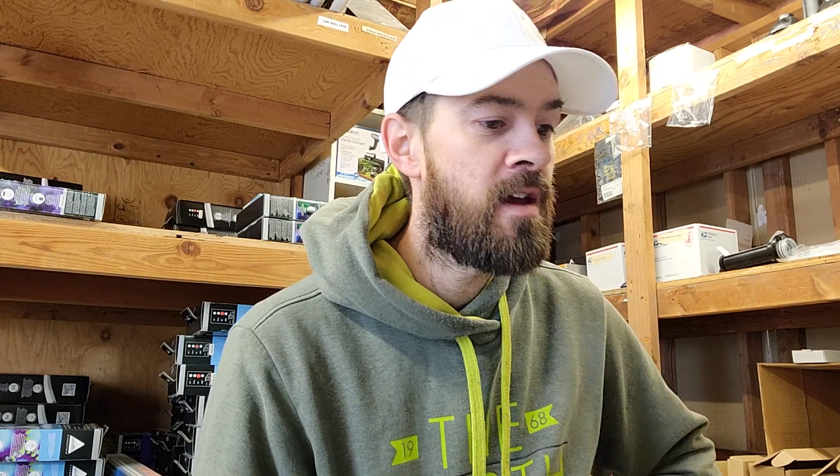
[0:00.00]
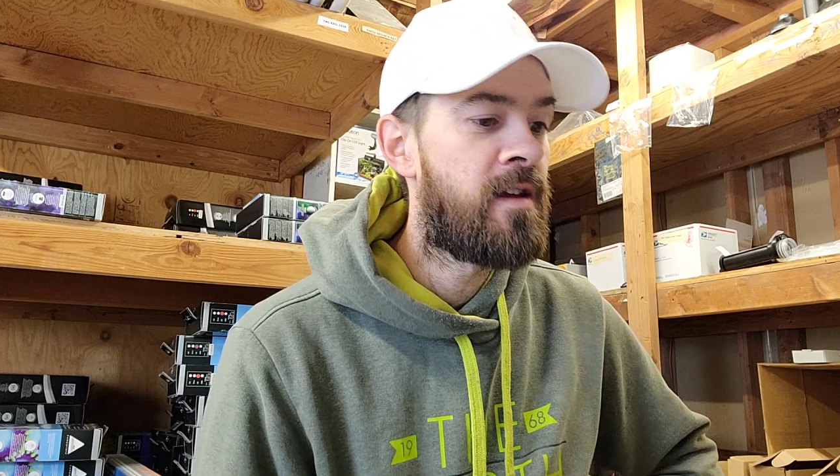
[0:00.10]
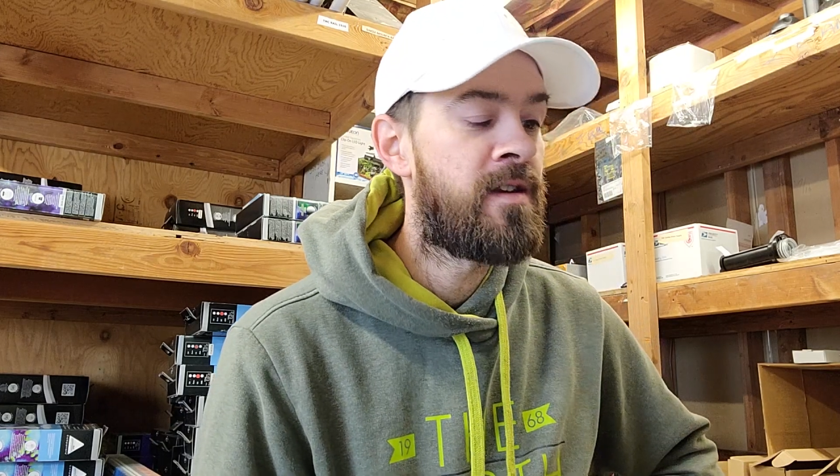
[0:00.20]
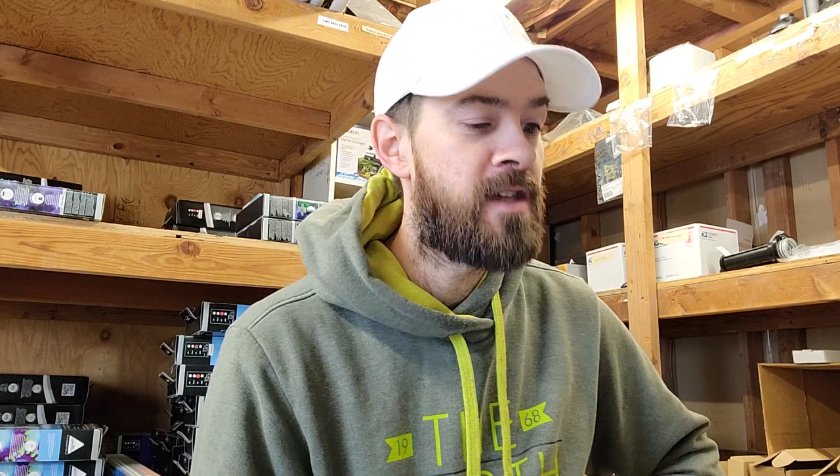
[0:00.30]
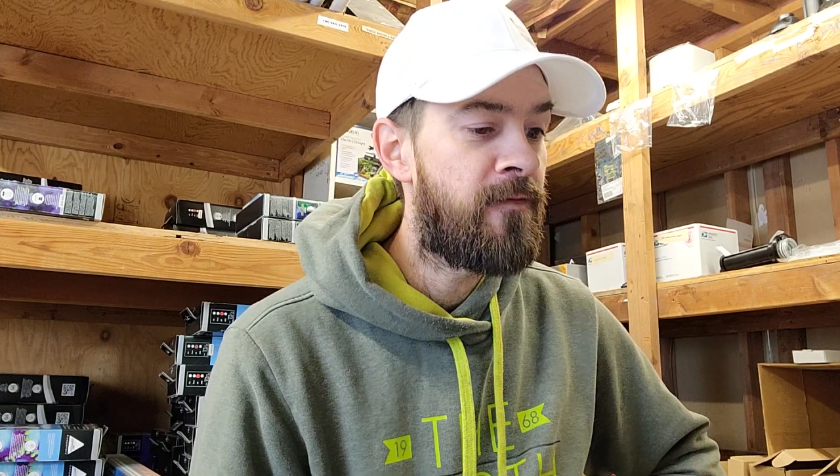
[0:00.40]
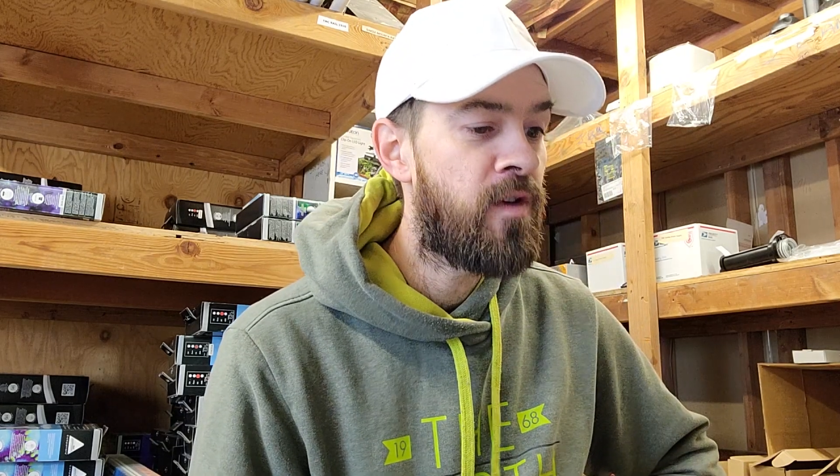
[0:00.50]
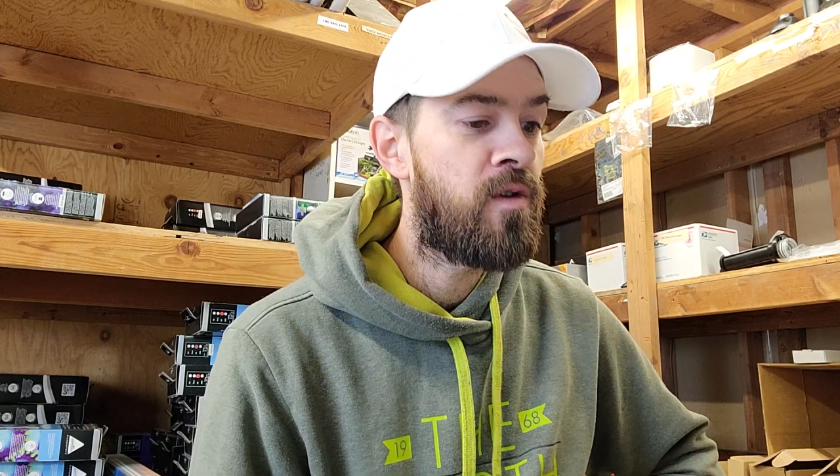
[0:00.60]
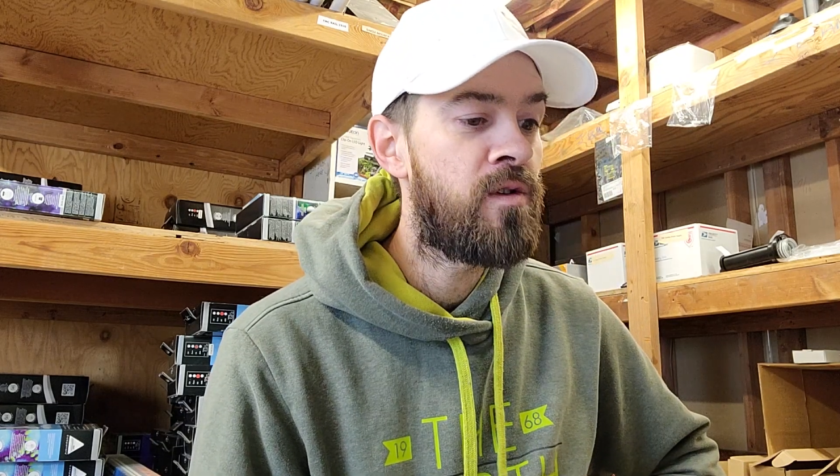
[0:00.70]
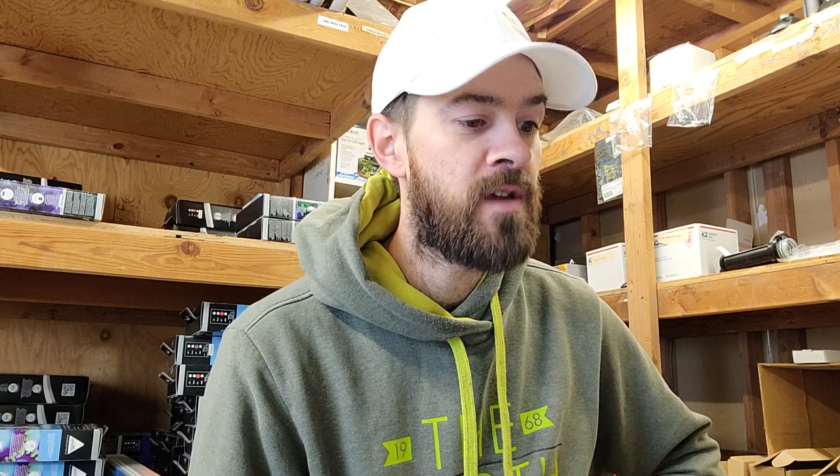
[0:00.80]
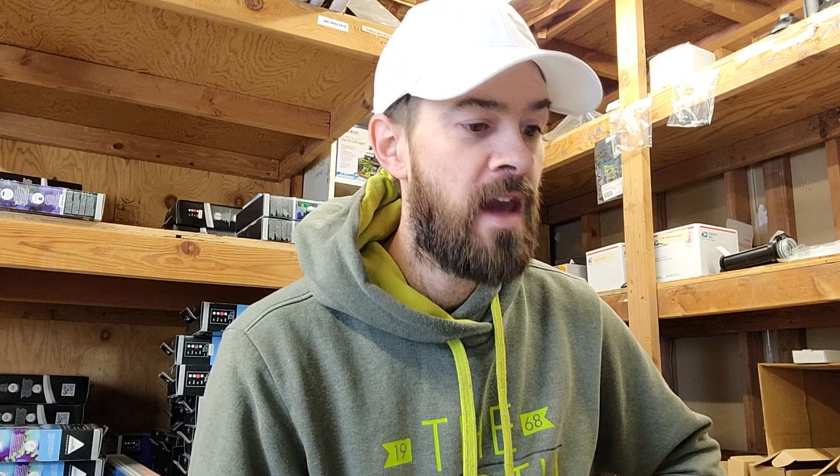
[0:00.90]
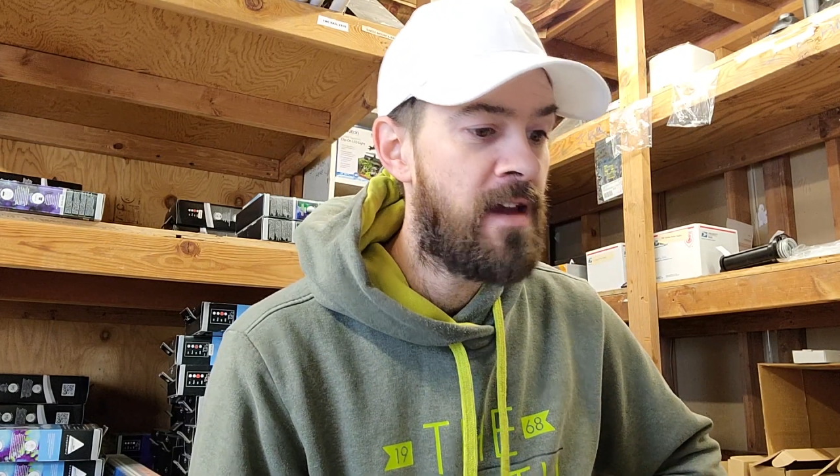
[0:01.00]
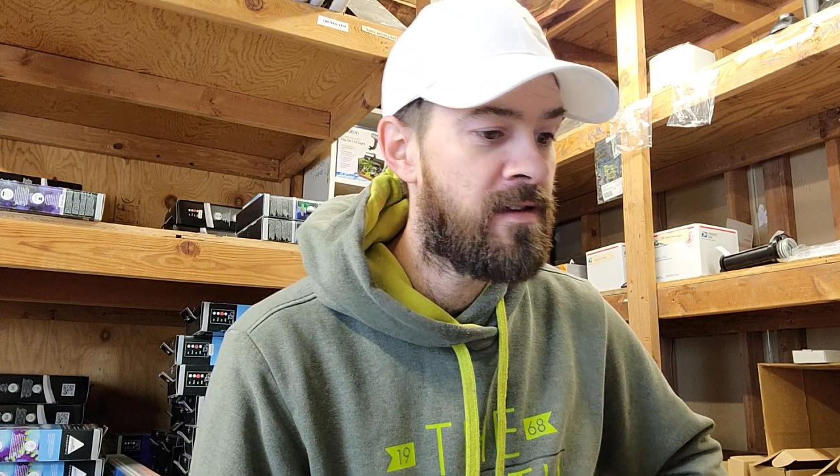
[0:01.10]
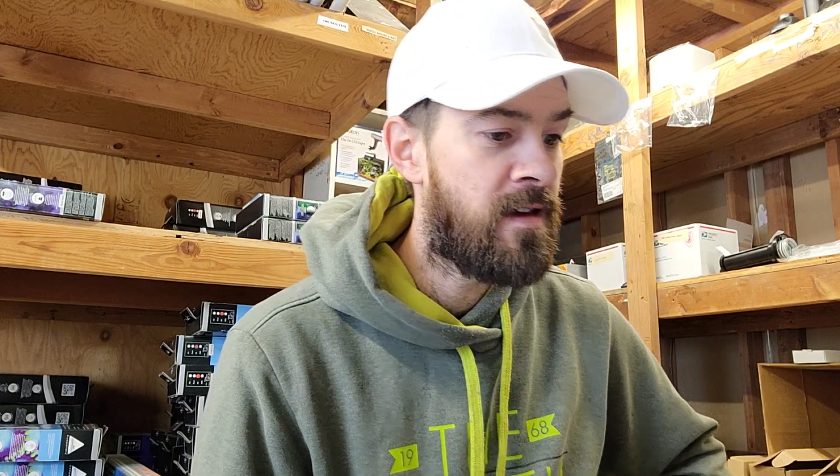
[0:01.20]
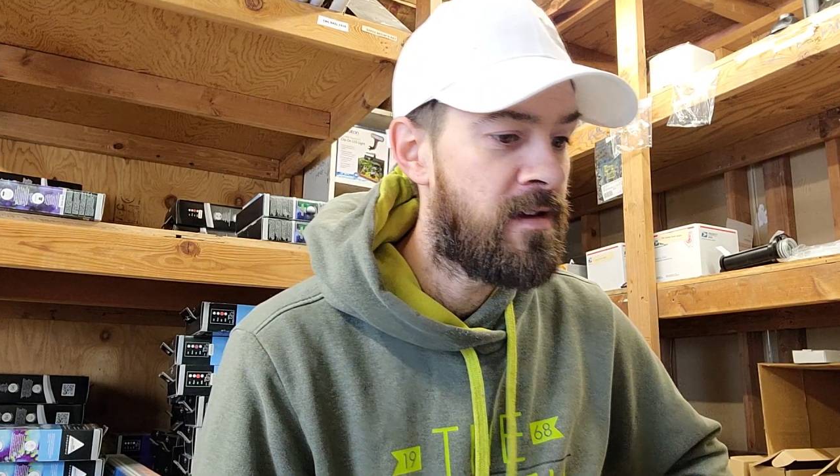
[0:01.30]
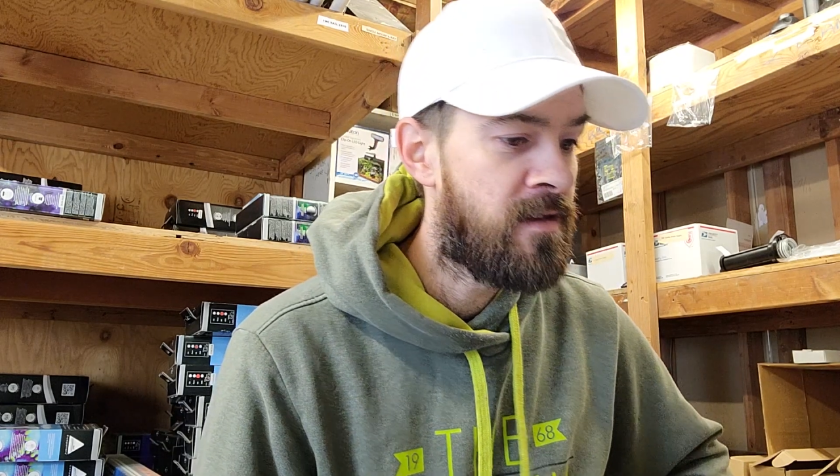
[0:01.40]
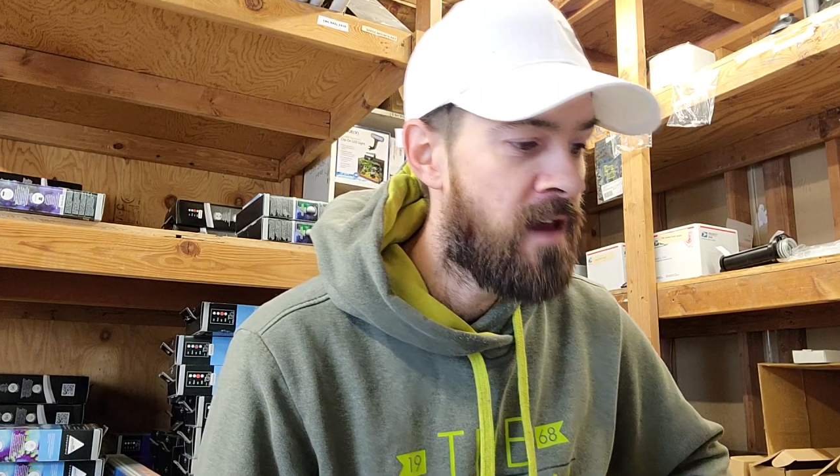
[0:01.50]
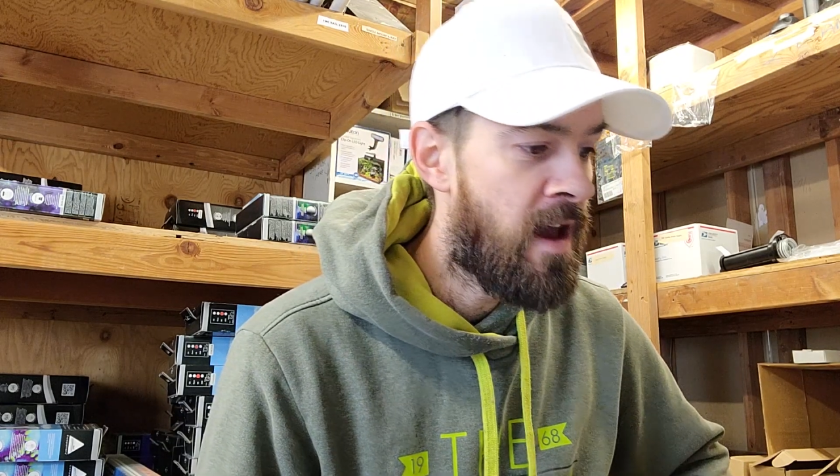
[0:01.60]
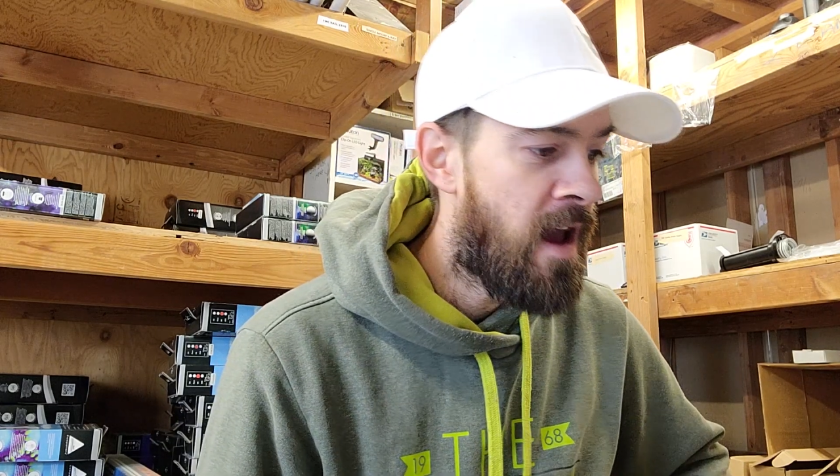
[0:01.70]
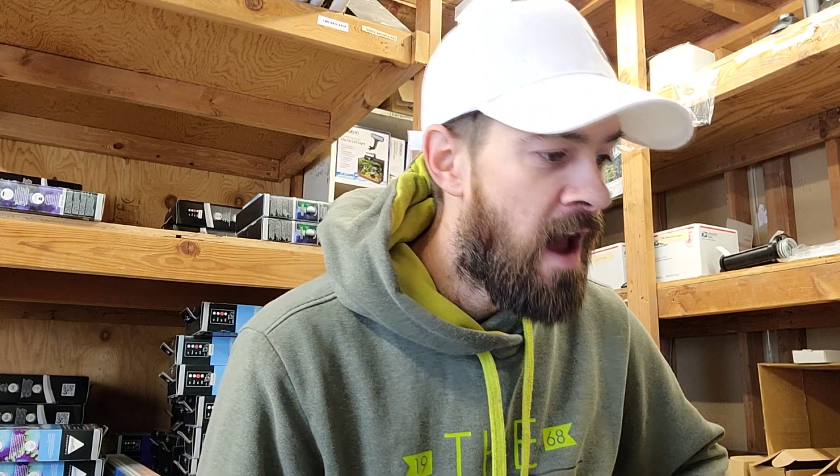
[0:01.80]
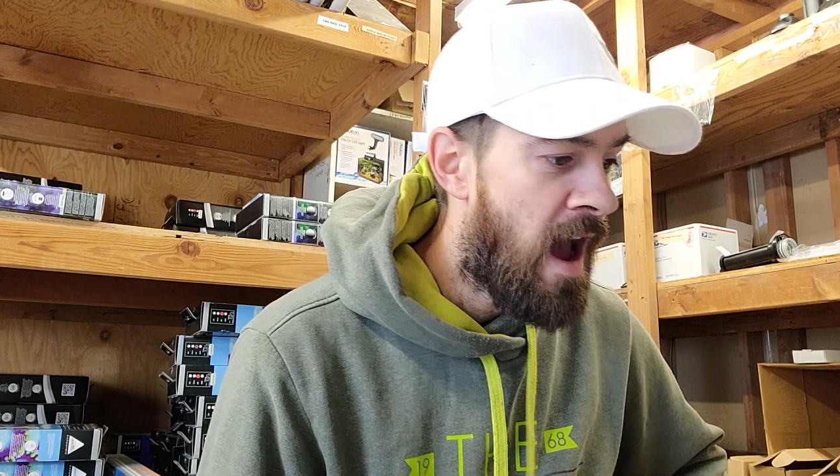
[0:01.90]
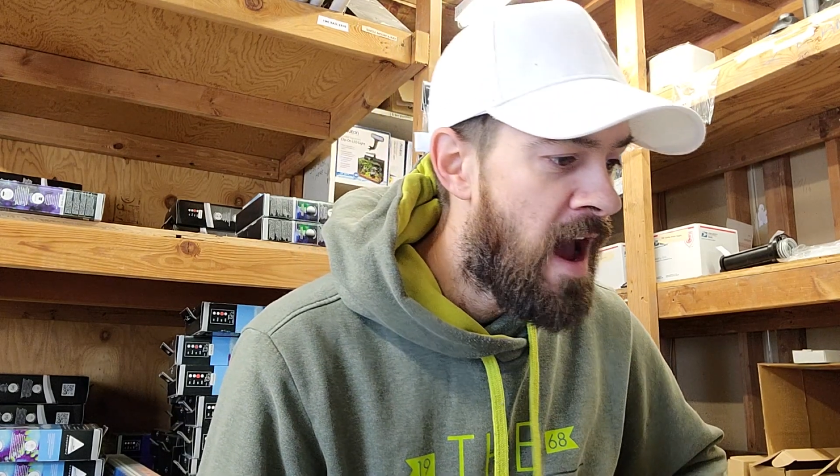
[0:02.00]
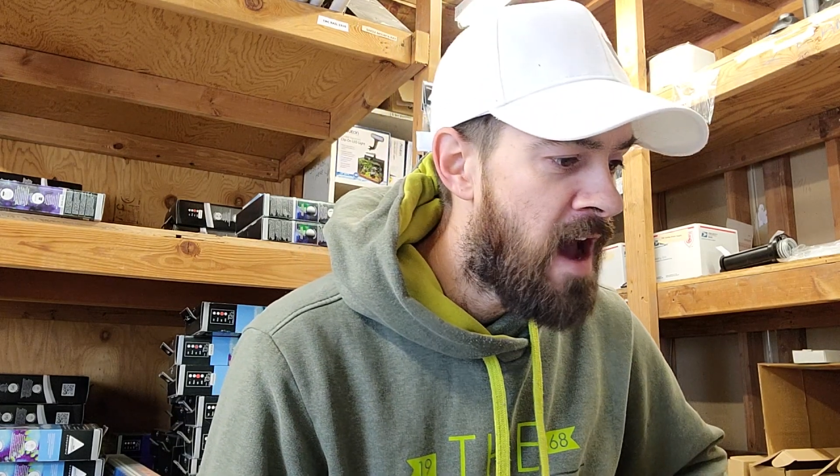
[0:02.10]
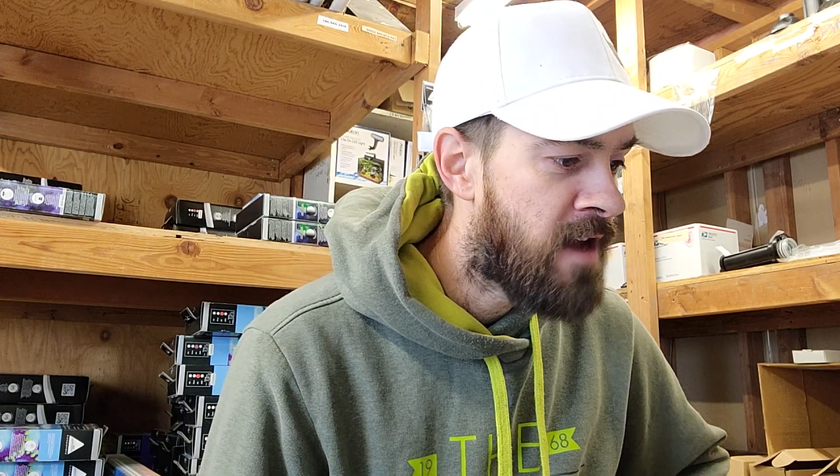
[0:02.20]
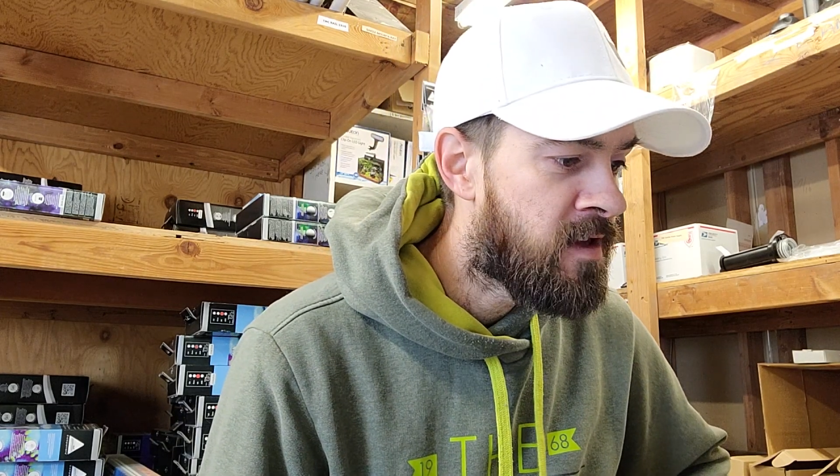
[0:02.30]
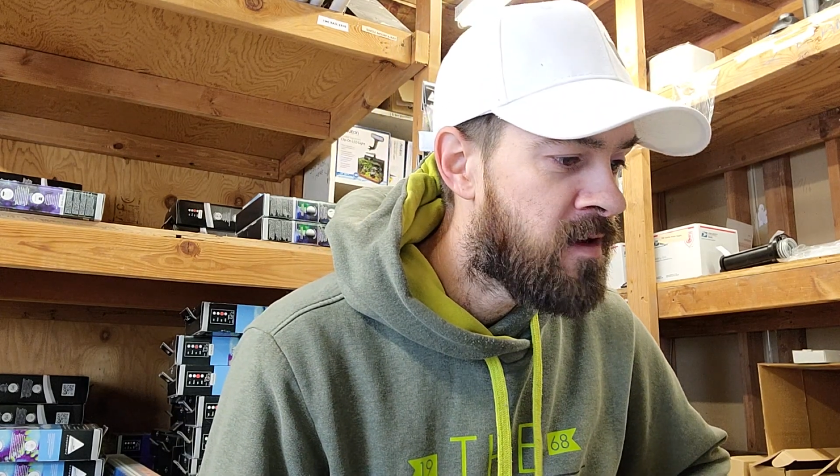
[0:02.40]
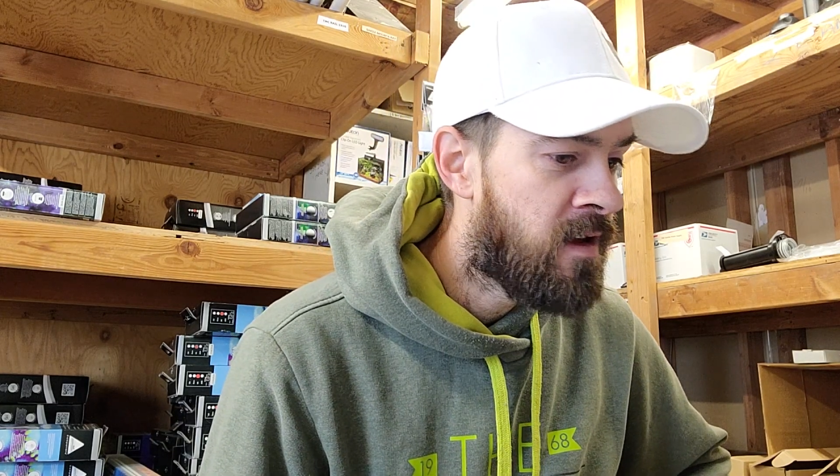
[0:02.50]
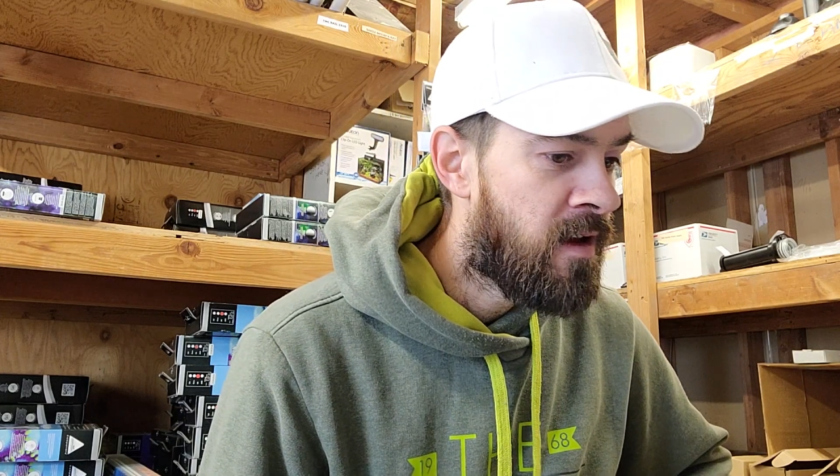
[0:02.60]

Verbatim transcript: in difficult cases as